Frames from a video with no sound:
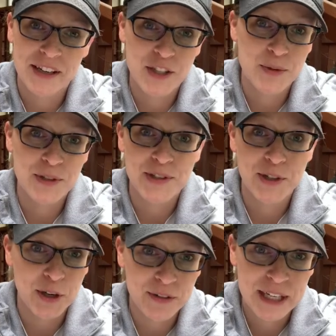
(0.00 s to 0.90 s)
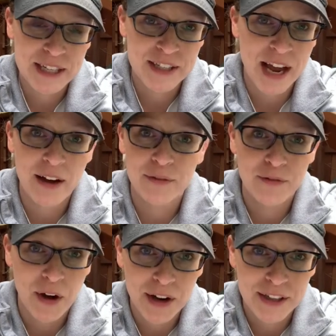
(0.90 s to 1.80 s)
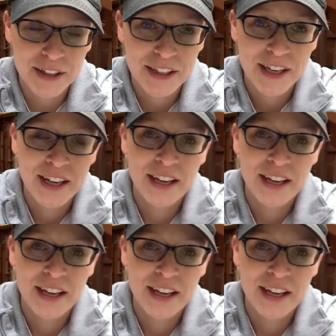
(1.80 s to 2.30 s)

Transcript: You deserve it. Have fun.